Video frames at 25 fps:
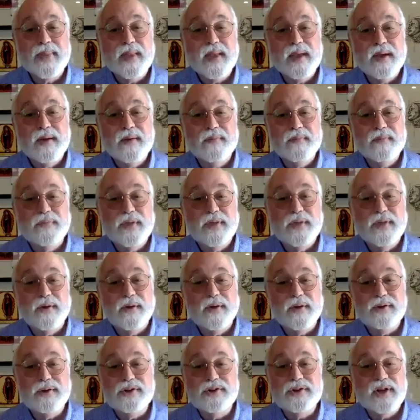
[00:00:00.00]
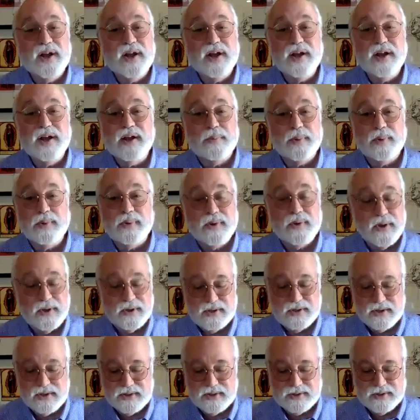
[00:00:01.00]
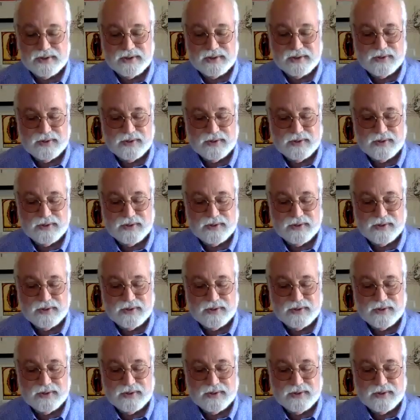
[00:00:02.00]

of their unshakable goodness.